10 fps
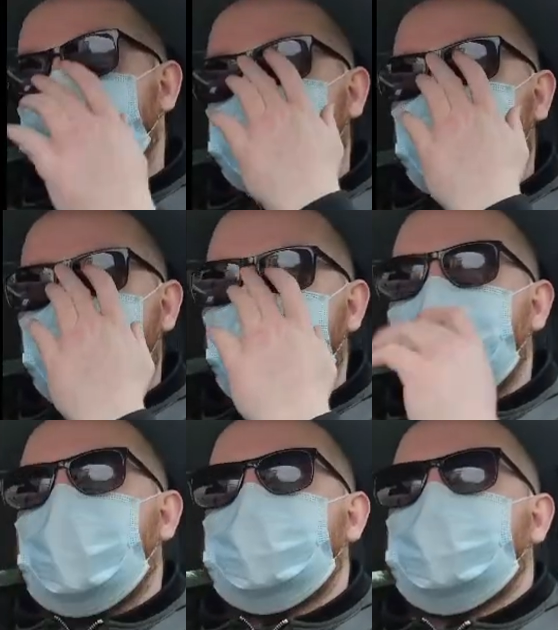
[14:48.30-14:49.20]
just wondered what
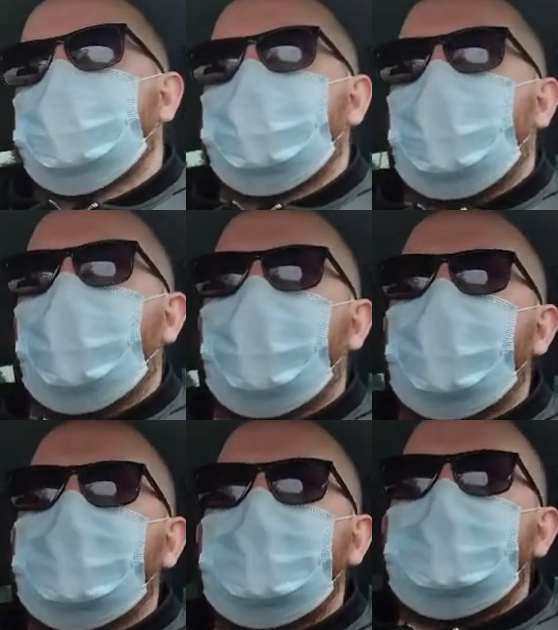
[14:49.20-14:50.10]
you guys thought about it.
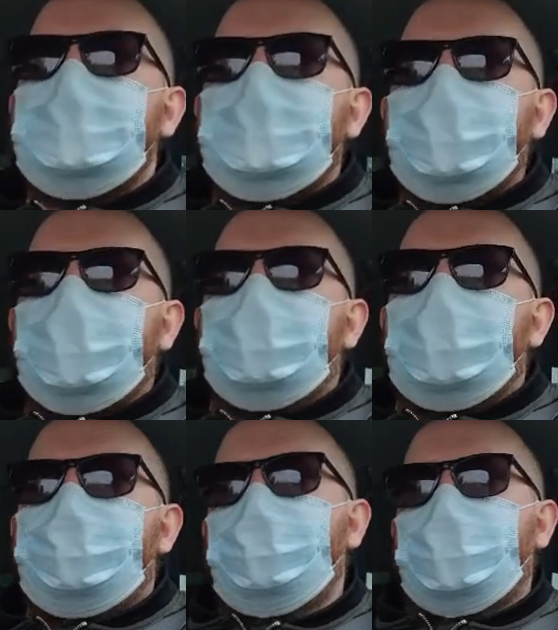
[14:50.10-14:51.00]
You know,
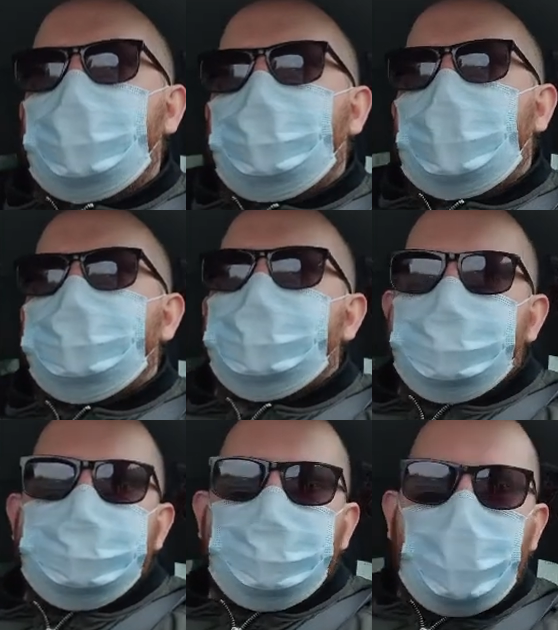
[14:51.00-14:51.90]
if you can
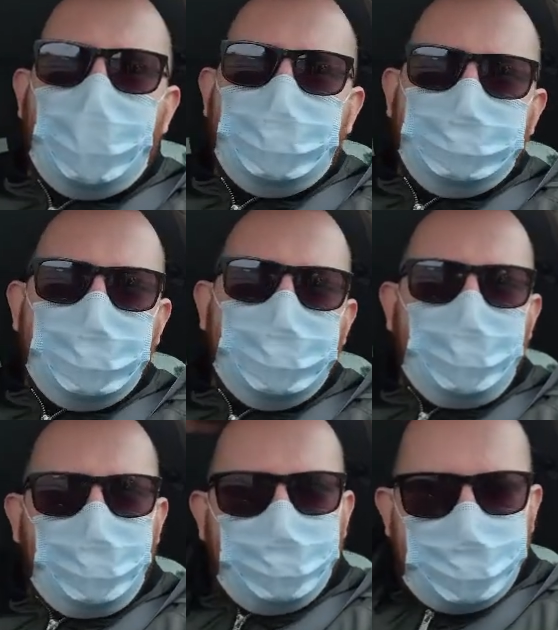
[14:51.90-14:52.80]
imagine, behind me
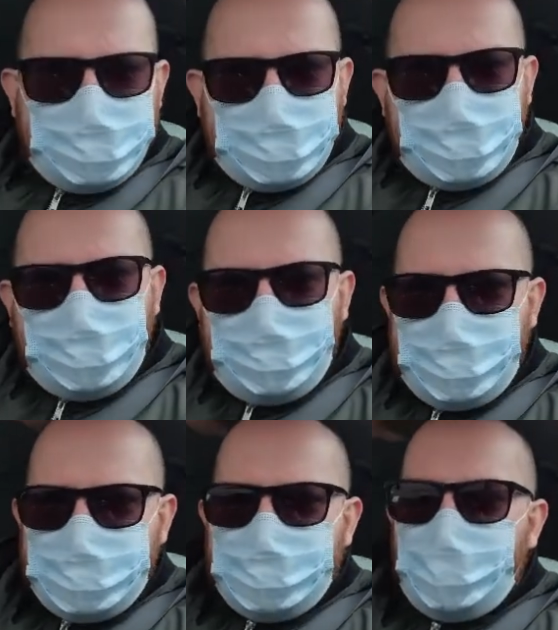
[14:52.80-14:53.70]
now, there'll be
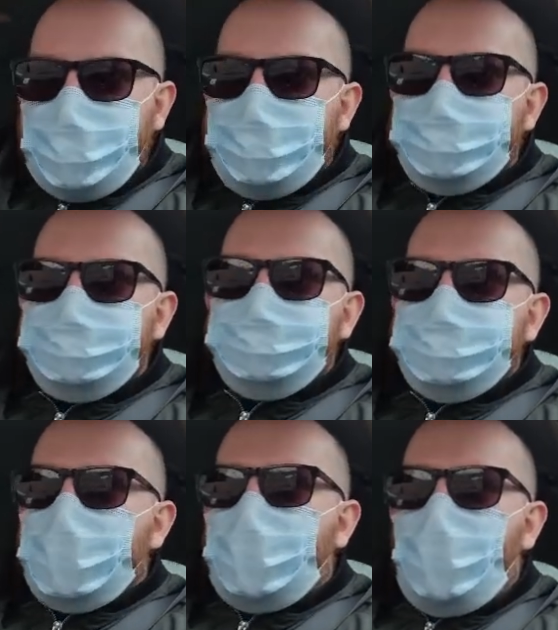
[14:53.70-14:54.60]
a screen
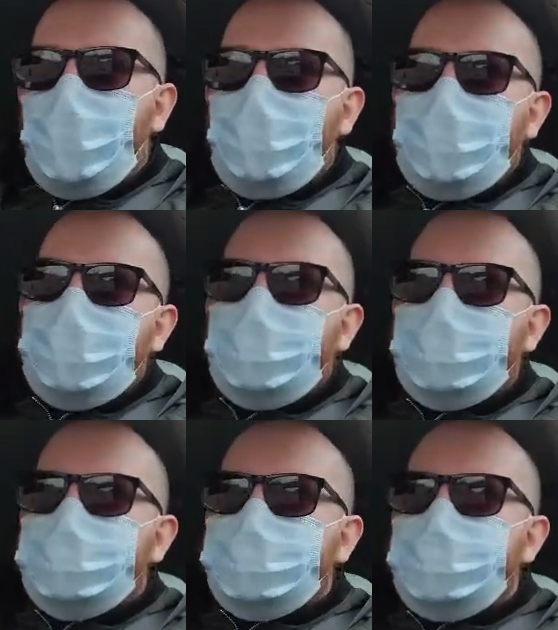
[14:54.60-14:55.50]
all the way
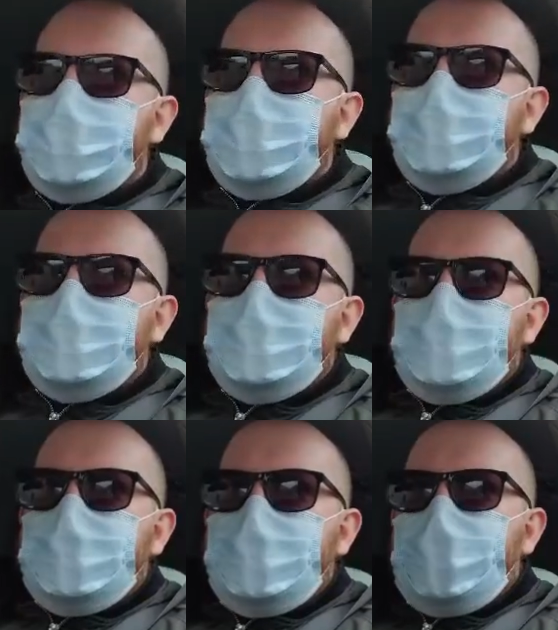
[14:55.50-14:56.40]
across.
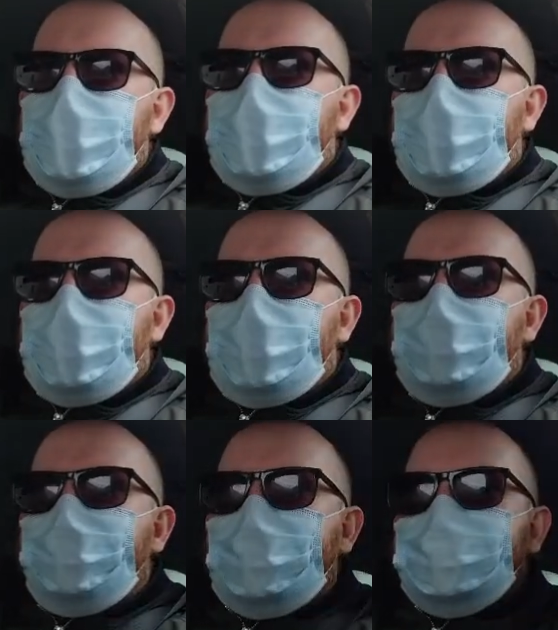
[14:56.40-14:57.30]

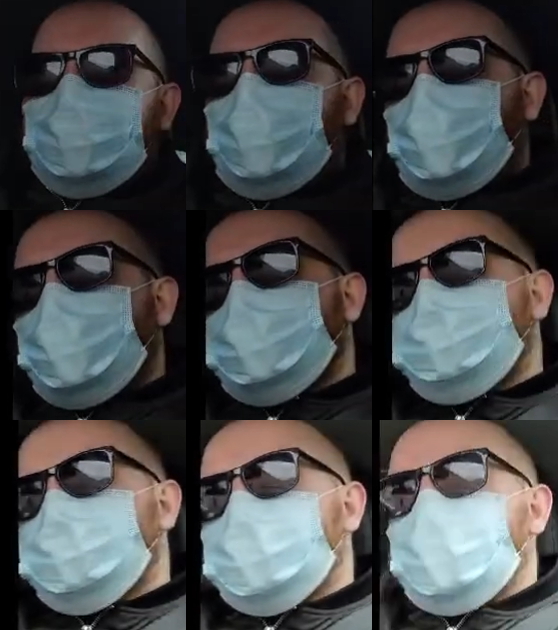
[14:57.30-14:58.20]
It makes the whole
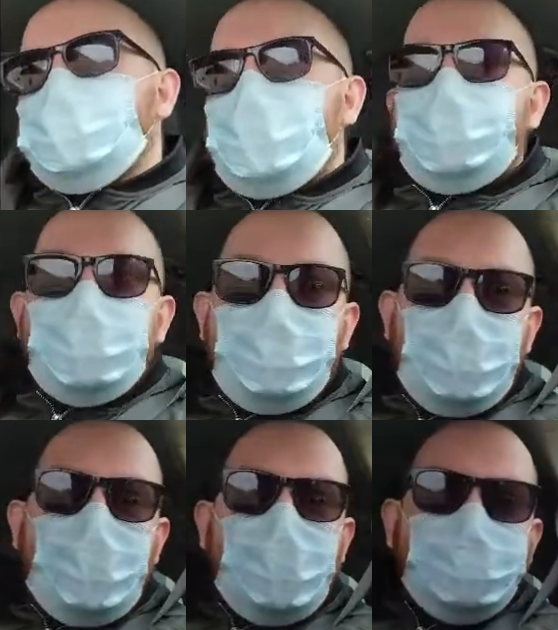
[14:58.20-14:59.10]
situation a
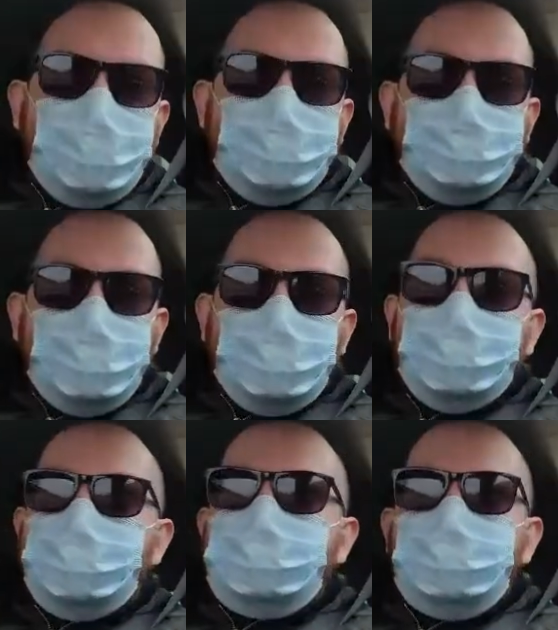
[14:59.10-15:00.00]
bit less
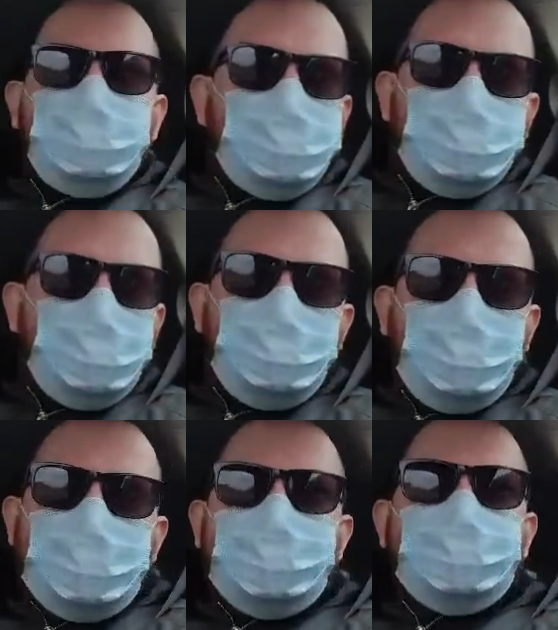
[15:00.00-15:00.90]
intimate.
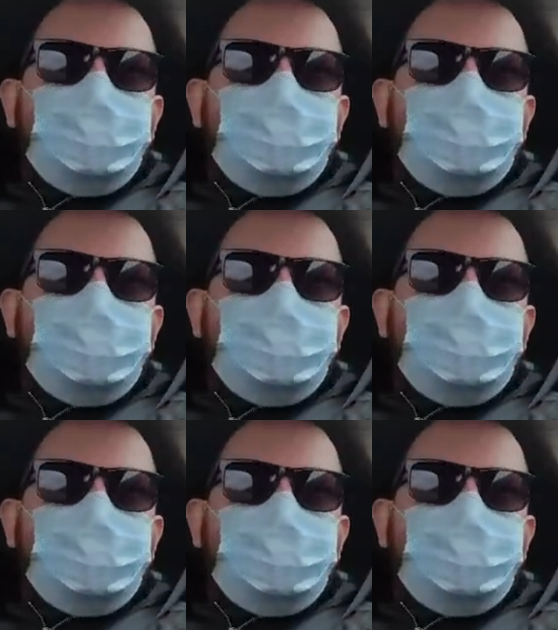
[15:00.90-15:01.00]
Is it